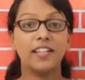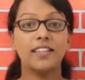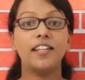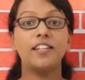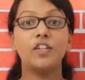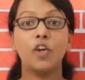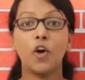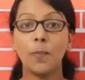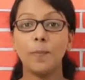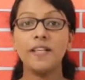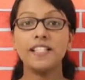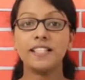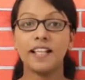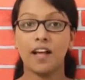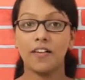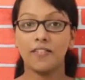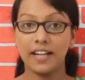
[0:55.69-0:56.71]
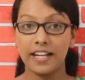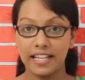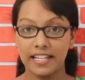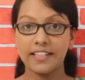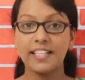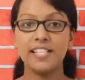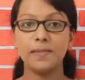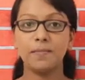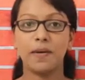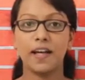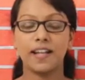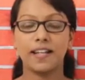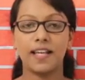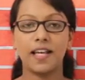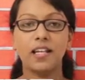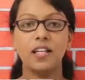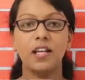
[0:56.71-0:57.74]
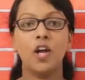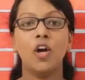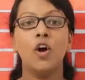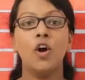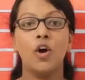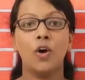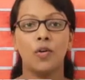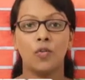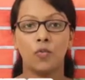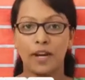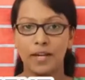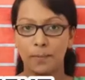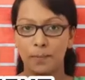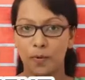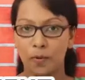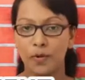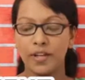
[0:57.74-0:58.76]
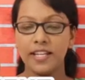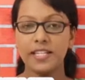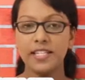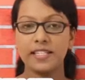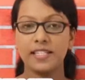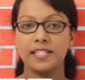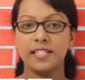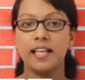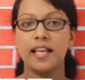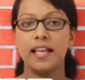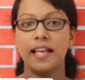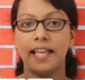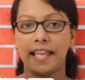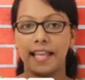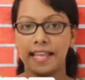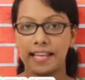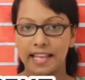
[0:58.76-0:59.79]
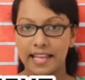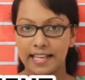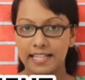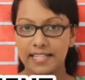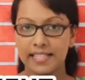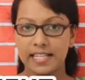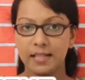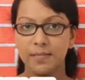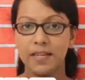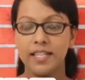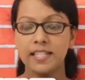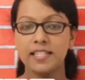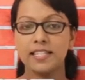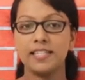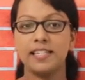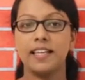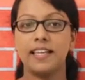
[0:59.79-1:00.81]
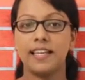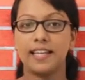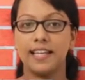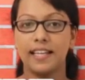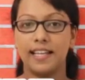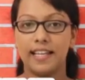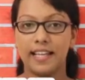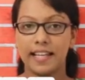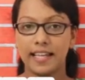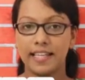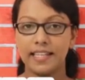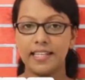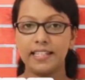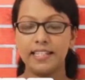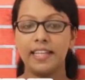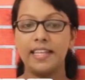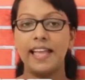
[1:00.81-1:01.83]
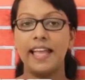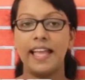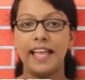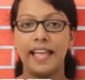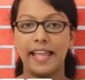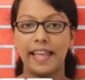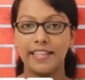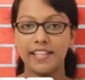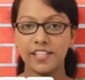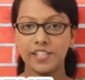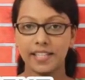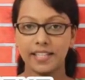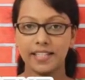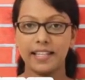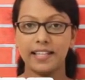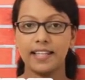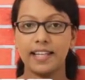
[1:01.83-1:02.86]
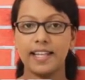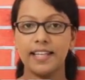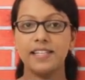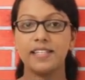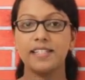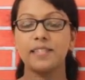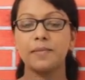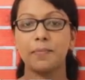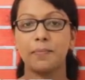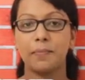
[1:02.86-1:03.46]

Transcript: The topics covered in this part are 1. Points, a line segment, a line, intersecting lines,